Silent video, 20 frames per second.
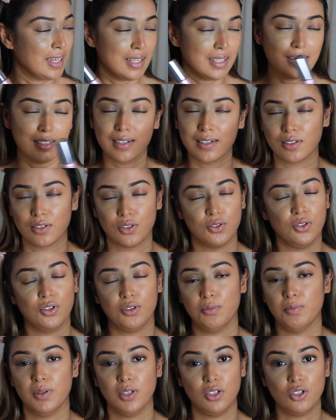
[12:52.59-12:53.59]
It does
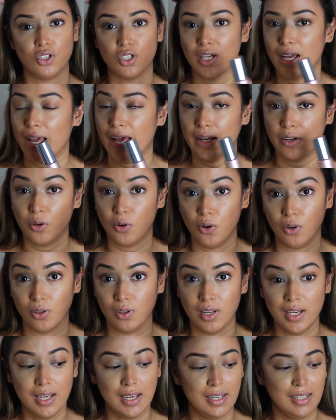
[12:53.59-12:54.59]
not budge at all.